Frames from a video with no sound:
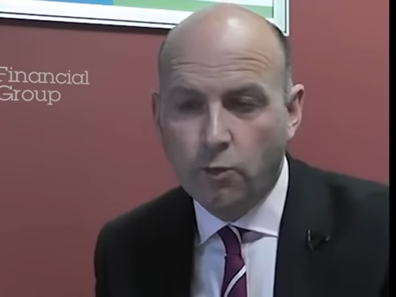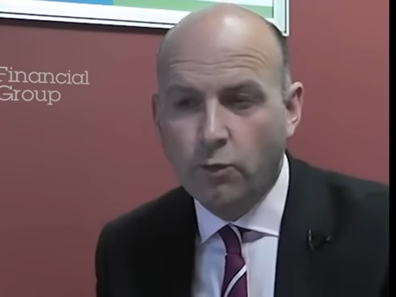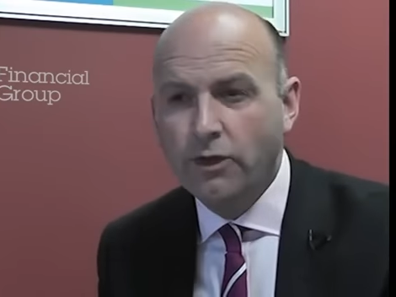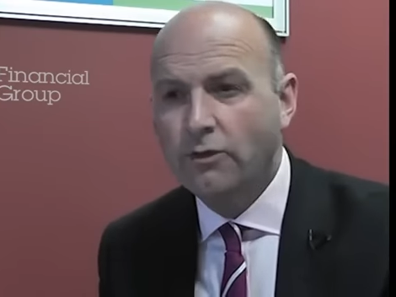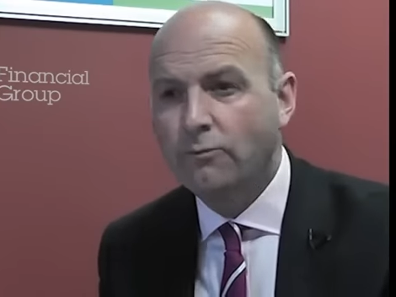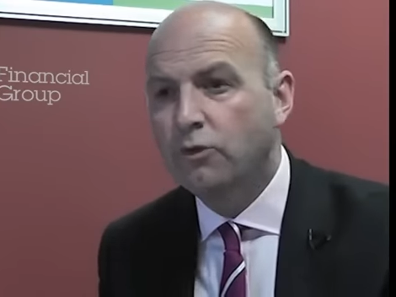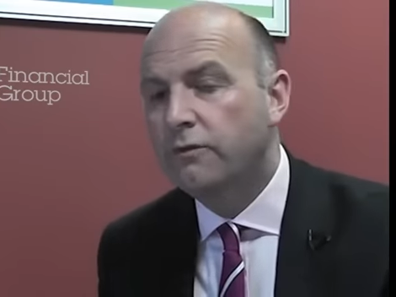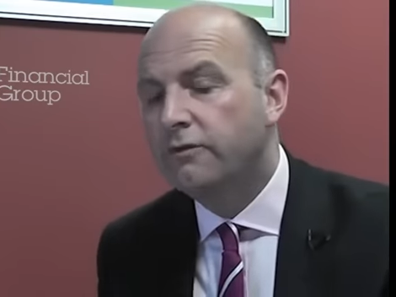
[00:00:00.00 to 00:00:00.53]
We
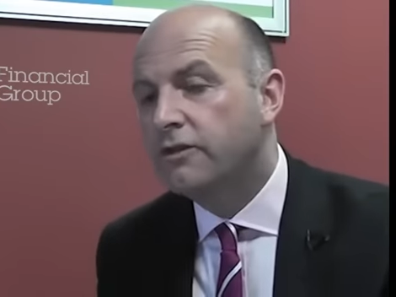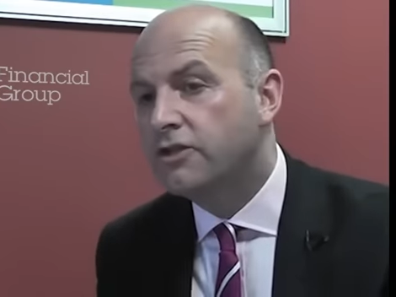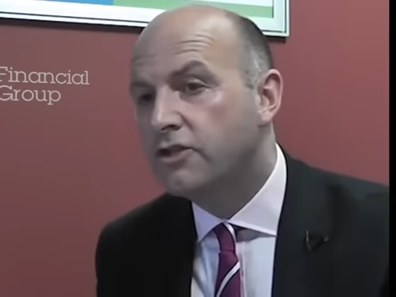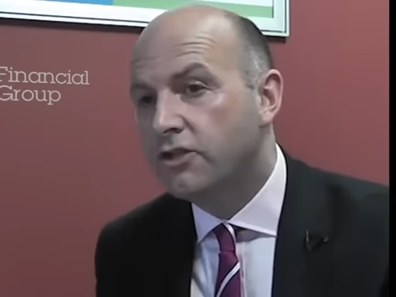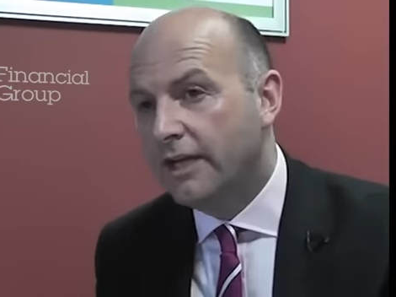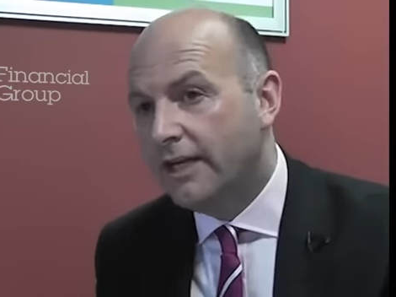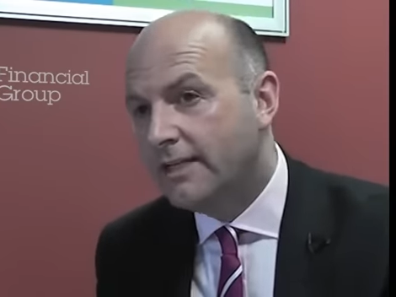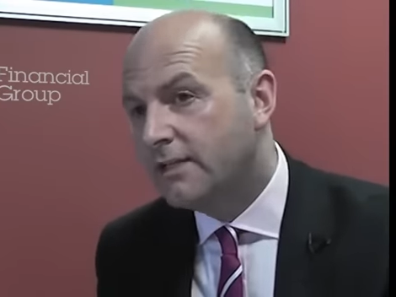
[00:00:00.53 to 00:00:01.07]
remove the
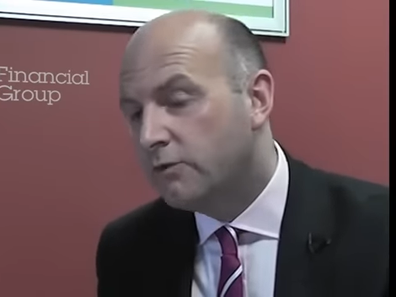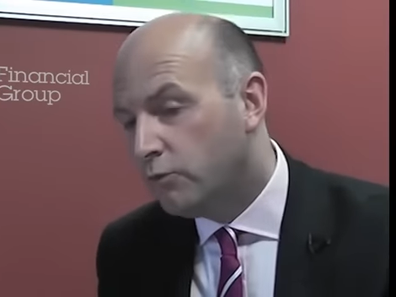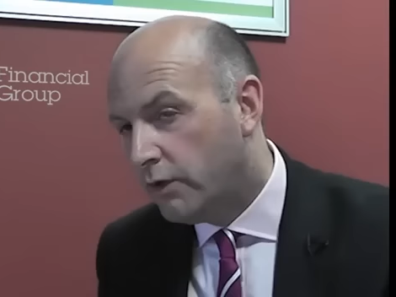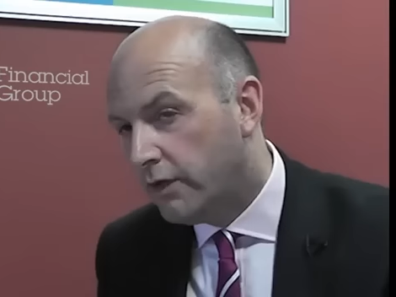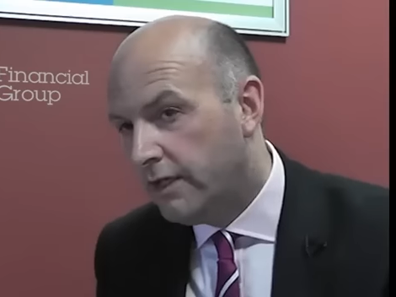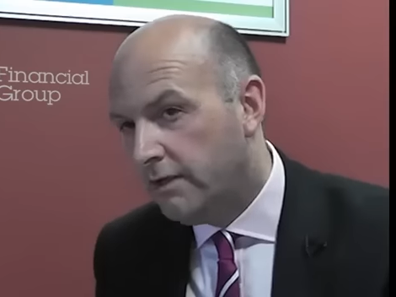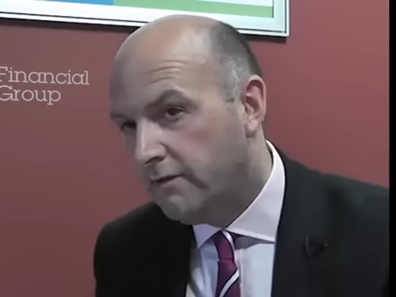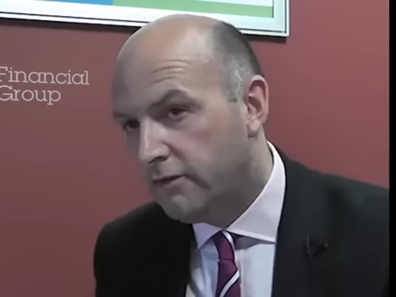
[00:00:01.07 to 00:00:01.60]
stress and
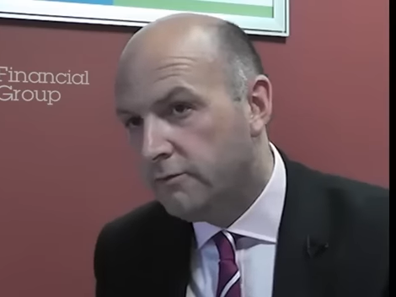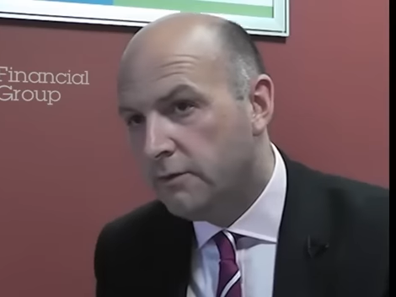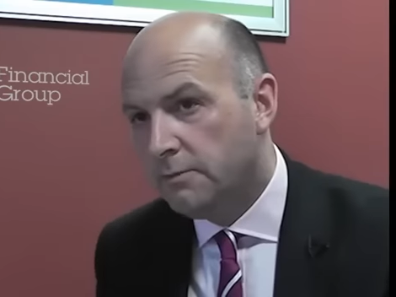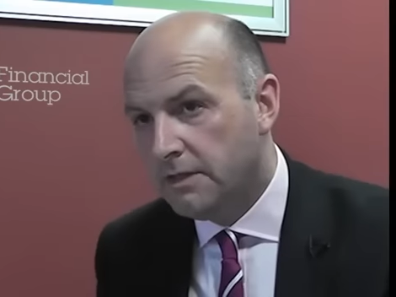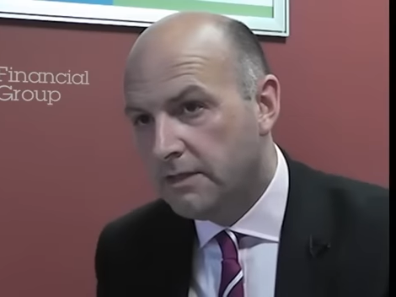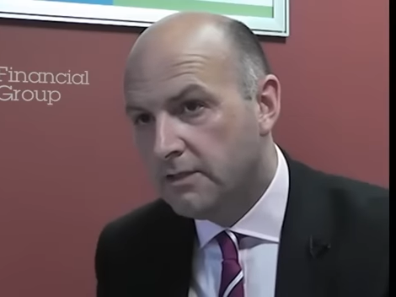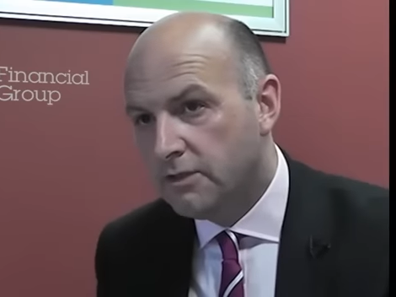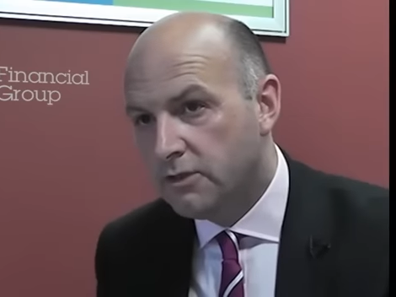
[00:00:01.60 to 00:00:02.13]
worry from the
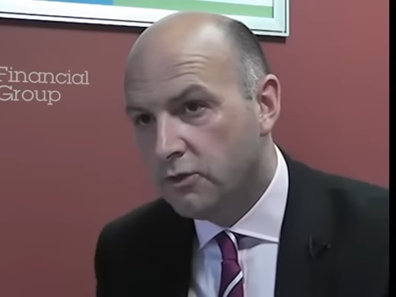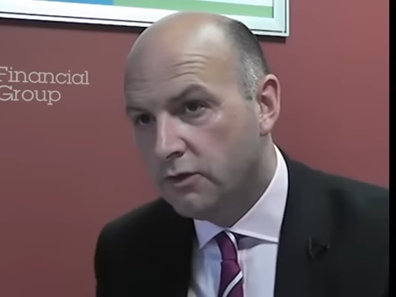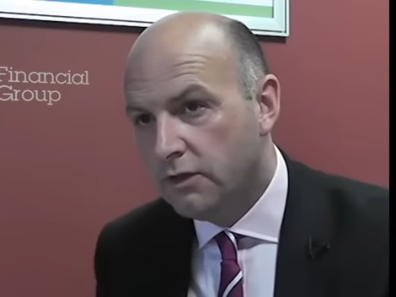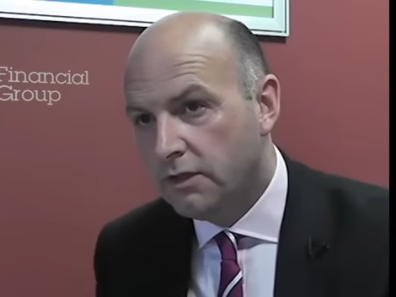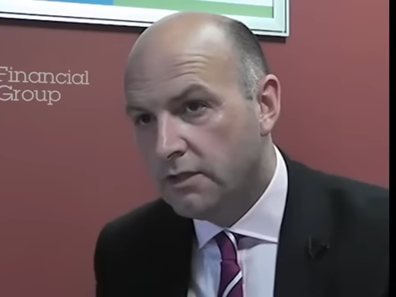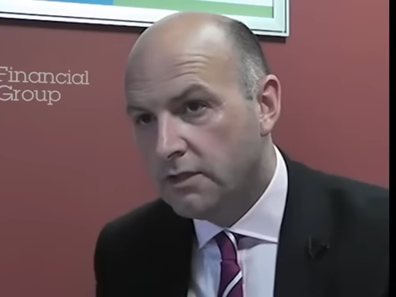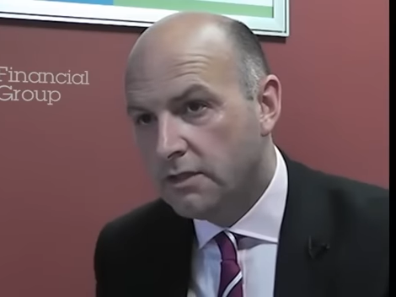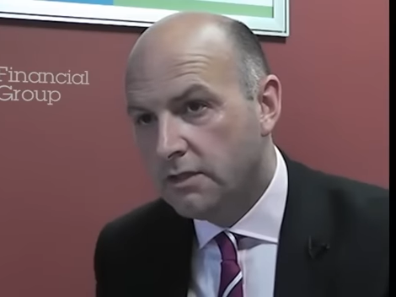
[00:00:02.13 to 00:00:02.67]
business
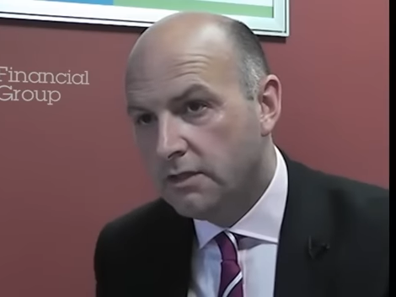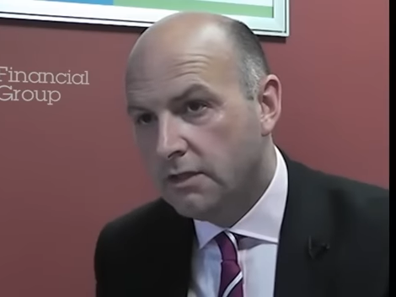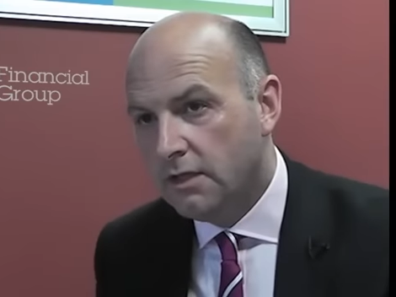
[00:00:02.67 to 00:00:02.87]
owners,